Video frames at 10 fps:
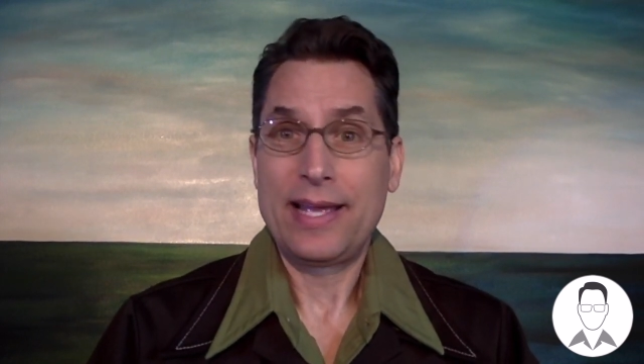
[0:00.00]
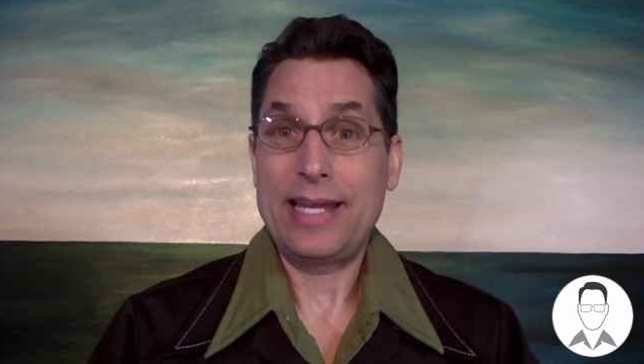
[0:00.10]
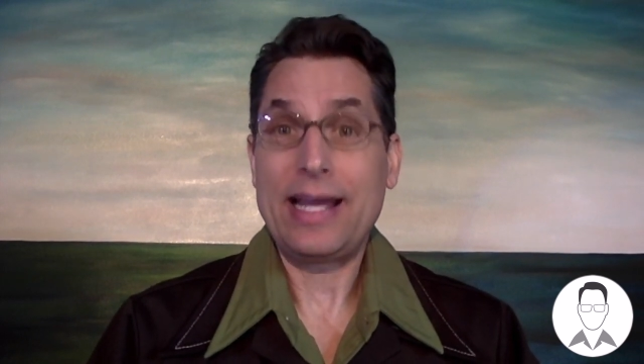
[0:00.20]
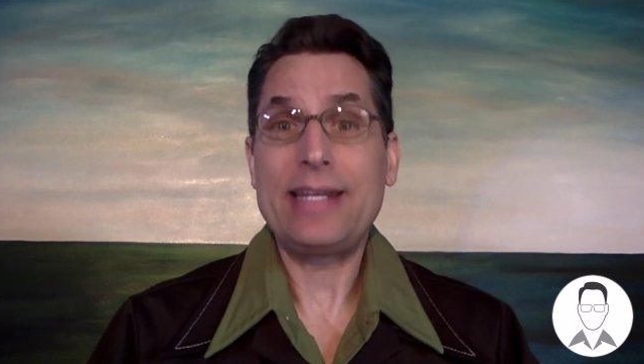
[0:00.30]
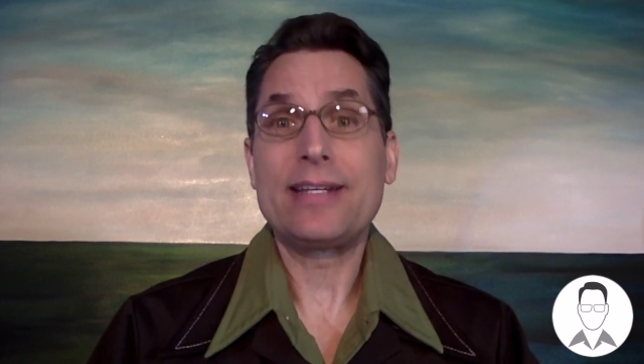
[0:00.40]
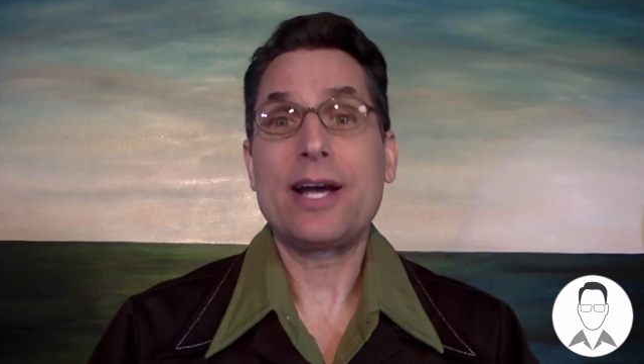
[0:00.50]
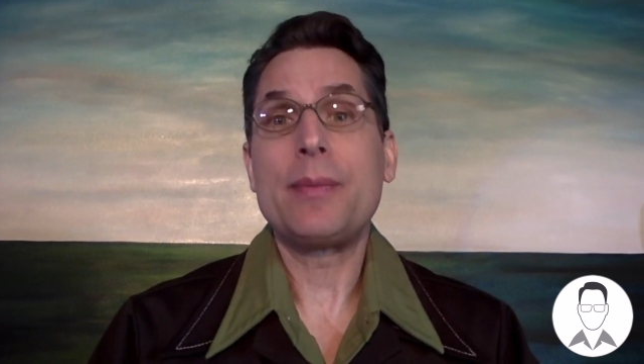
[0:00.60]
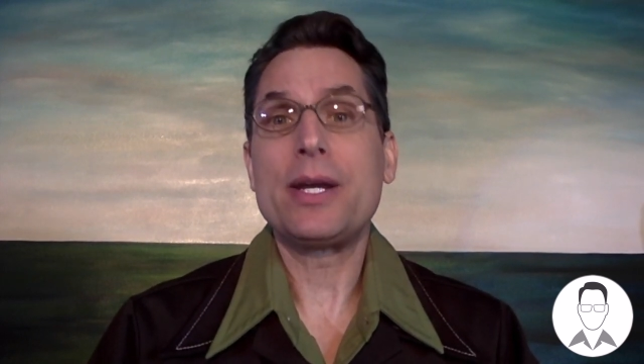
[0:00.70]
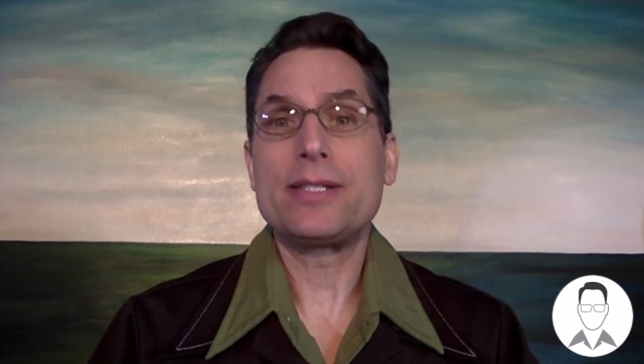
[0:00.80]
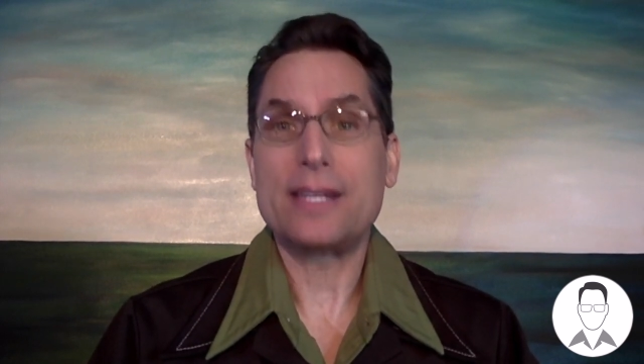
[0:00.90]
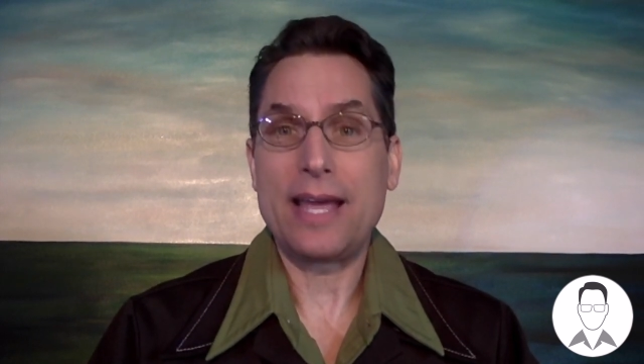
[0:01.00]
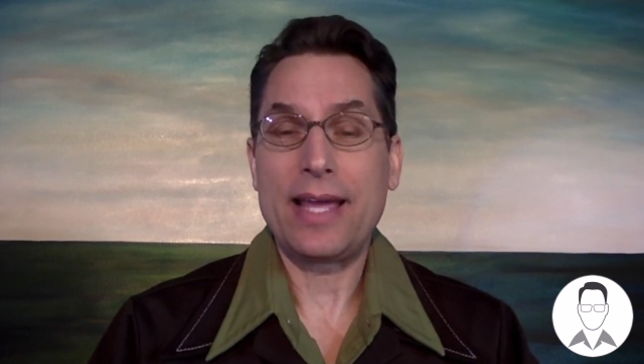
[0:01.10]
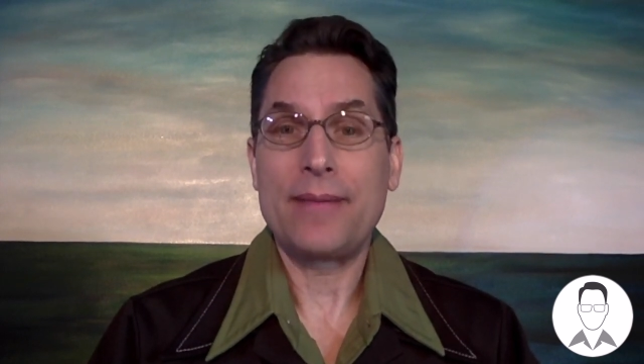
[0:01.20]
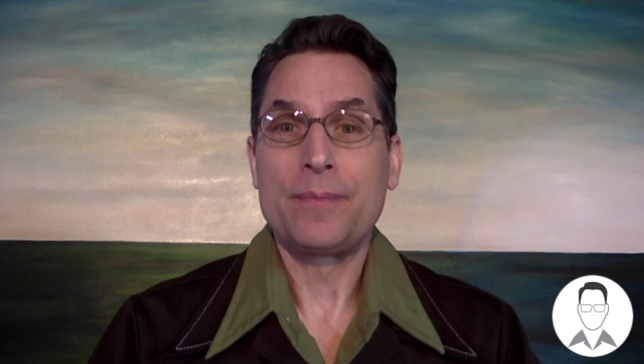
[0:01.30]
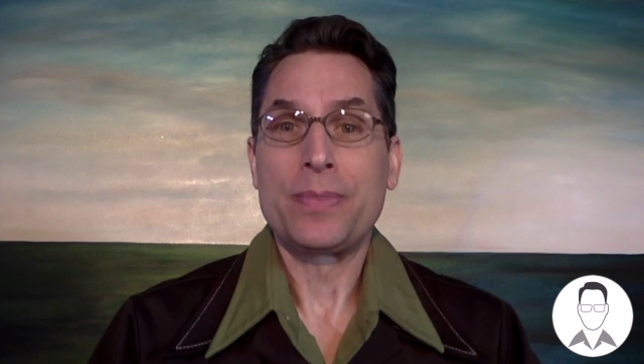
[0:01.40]
And I didn't come here
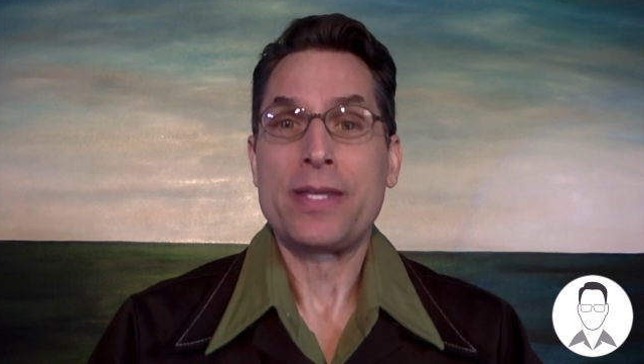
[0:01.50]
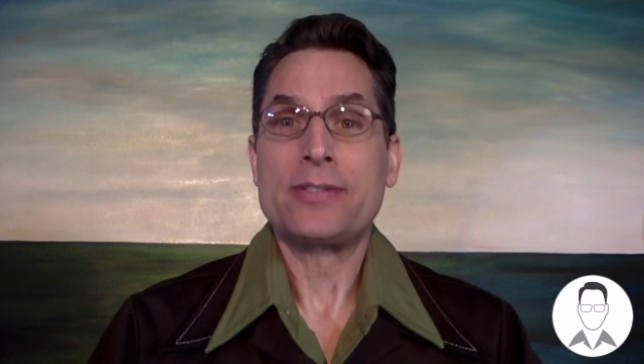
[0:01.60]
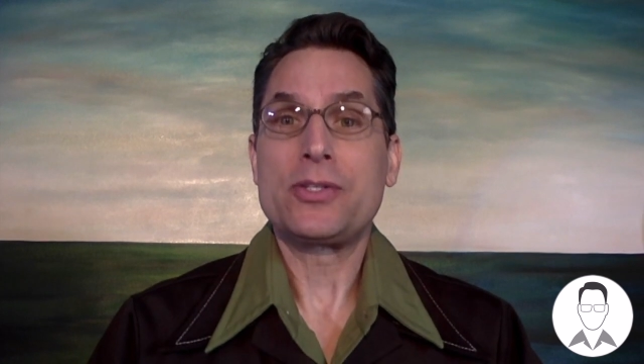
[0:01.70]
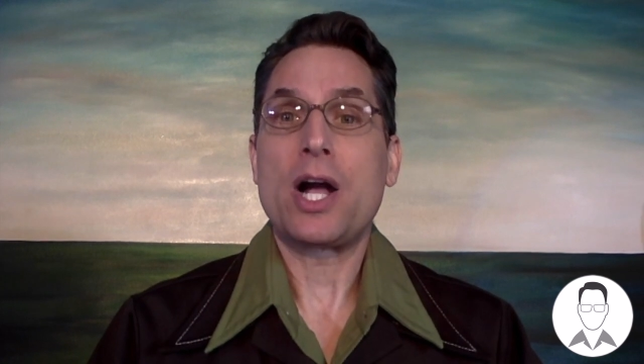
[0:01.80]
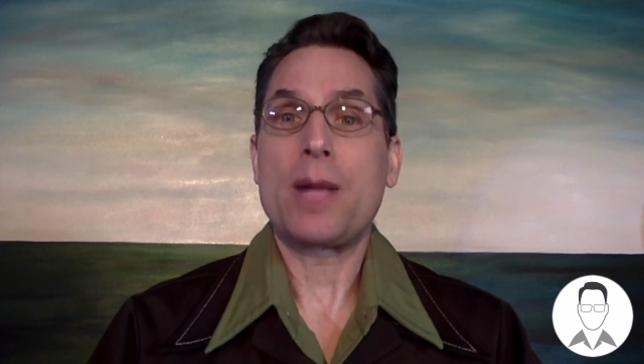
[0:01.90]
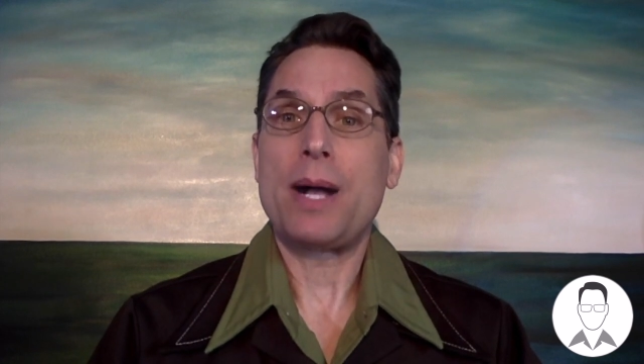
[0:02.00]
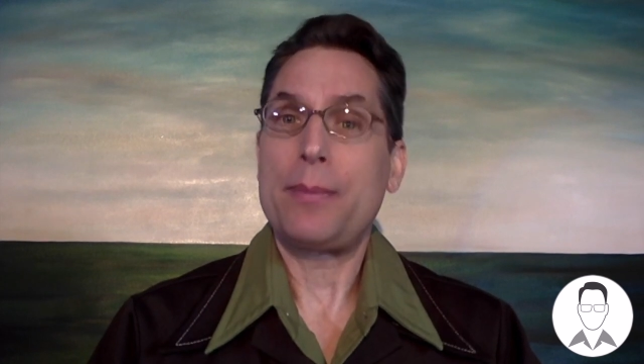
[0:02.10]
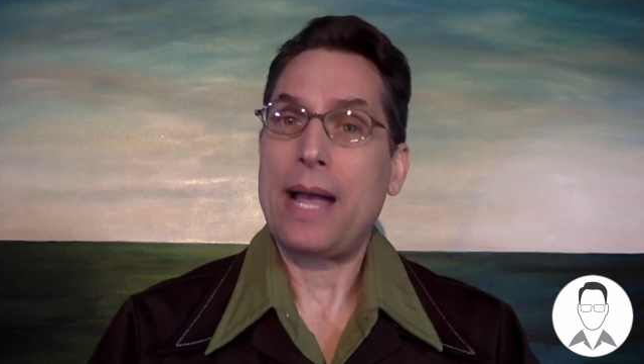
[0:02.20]
today to talk about